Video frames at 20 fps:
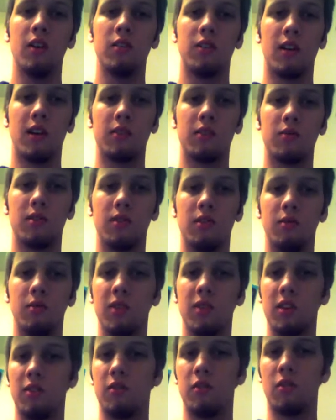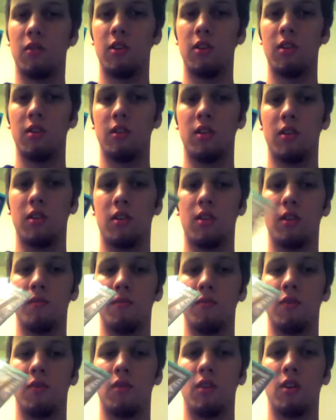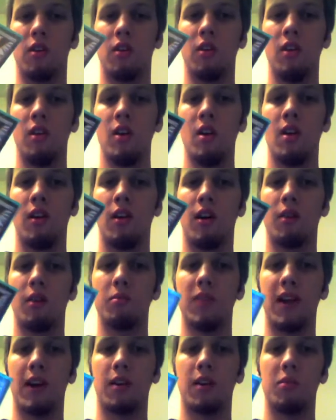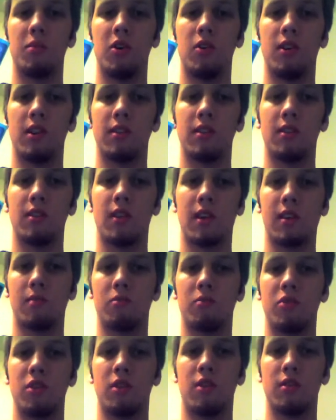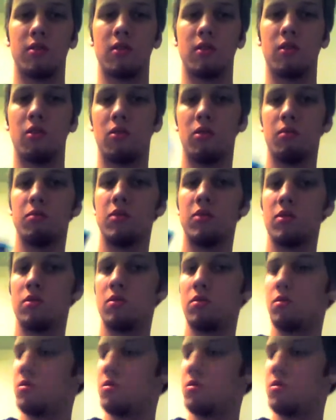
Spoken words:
So that's what Doomblade's for non-black opponents and Precursor Golems.